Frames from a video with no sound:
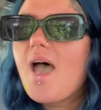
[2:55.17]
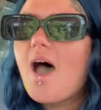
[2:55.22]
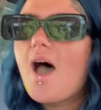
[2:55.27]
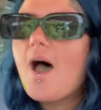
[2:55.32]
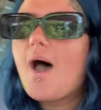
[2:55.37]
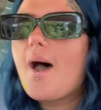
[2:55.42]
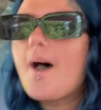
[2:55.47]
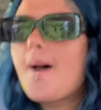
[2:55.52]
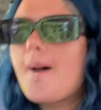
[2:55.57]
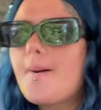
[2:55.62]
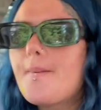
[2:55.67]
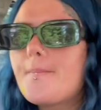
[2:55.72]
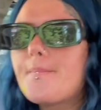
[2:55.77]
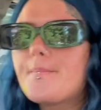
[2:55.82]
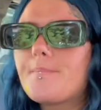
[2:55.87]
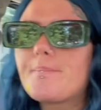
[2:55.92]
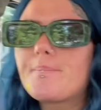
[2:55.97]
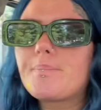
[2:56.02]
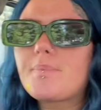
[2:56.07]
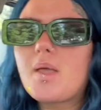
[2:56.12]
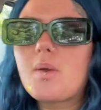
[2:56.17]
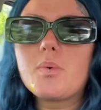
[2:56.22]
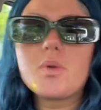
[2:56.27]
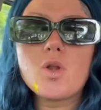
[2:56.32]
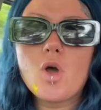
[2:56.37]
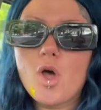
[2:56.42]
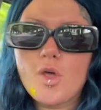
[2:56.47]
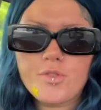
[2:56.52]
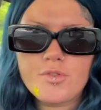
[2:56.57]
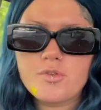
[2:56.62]
Um, I went
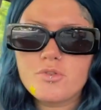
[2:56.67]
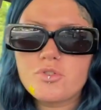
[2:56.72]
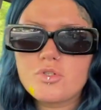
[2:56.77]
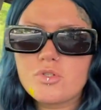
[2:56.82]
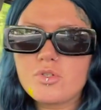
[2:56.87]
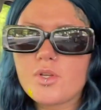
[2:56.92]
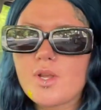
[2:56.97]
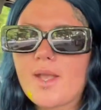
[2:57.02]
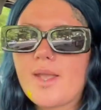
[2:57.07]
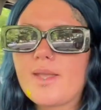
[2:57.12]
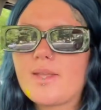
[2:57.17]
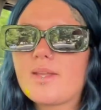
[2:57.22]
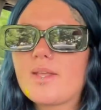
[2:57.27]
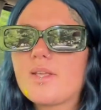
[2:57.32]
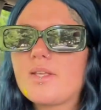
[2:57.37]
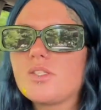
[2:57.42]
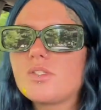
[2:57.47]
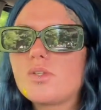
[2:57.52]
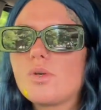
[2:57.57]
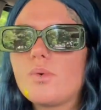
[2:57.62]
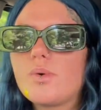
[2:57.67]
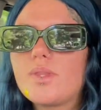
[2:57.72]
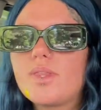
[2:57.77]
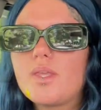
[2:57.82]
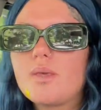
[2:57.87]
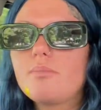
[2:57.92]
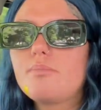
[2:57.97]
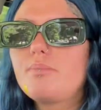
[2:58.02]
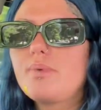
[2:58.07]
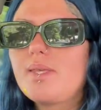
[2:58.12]
all through junior high and high school with
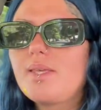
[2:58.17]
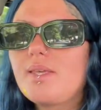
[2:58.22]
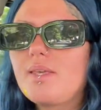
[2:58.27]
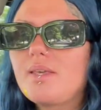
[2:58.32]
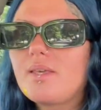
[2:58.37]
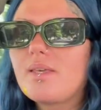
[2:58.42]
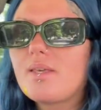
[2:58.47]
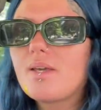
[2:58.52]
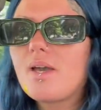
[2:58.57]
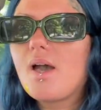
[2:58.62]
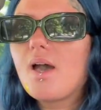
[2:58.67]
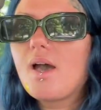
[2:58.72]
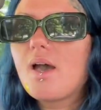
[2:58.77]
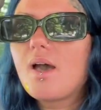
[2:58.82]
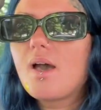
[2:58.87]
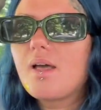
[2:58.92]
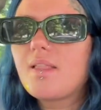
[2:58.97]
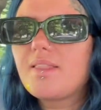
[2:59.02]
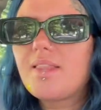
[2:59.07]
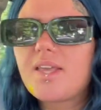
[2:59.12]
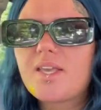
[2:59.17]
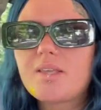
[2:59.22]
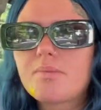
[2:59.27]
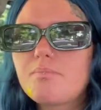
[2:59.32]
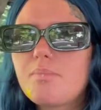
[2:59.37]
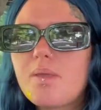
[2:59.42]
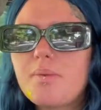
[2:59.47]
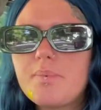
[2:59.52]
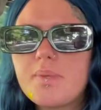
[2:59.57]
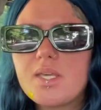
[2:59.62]
him being uh, like
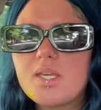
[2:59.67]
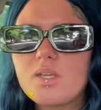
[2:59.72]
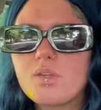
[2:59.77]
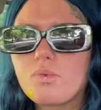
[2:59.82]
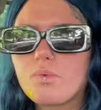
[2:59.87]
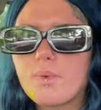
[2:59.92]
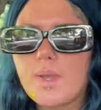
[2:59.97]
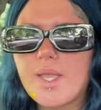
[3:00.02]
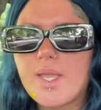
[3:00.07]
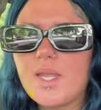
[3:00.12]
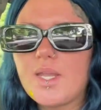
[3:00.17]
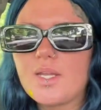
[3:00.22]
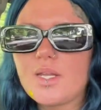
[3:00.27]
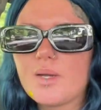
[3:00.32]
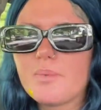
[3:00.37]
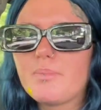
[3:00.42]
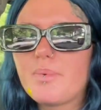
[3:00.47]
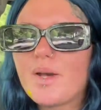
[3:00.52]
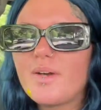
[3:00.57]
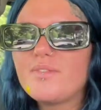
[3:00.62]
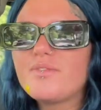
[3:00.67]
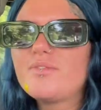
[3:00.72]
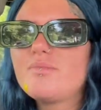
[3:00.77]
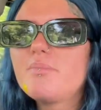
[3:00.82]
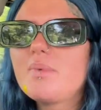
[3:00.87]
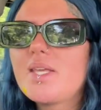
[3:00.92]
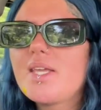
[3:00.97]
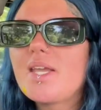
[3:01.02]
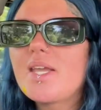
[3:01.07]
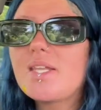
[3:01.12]
maybe a grade above
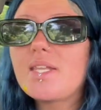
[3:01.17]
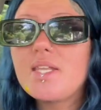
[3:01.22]
me. And